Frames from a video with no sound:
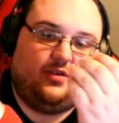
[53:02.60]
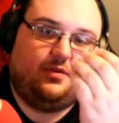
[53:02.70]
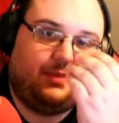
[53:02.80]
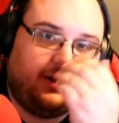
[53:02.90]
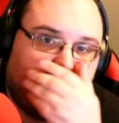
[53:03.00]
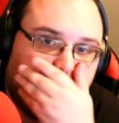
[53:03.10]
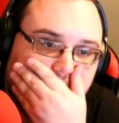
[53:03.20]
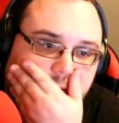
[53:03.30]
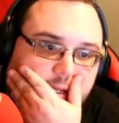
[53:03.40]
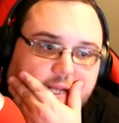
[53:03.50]
But
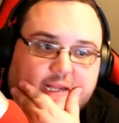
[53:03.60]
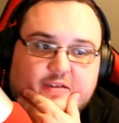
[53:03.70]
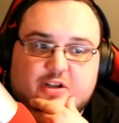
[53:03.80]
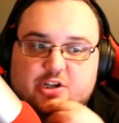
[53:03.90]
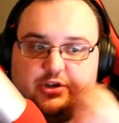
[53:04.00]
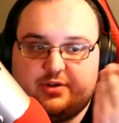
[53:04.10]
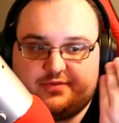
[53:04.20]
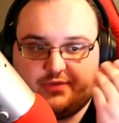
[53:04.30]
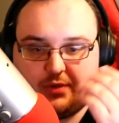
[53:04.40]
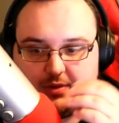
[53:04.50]
yeah, that's going to do it
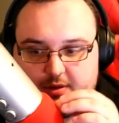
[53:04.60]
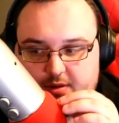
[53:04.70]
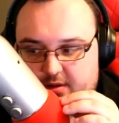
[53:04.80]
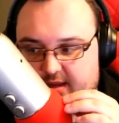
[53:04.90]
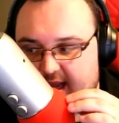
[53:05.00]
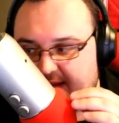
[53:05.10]
for Games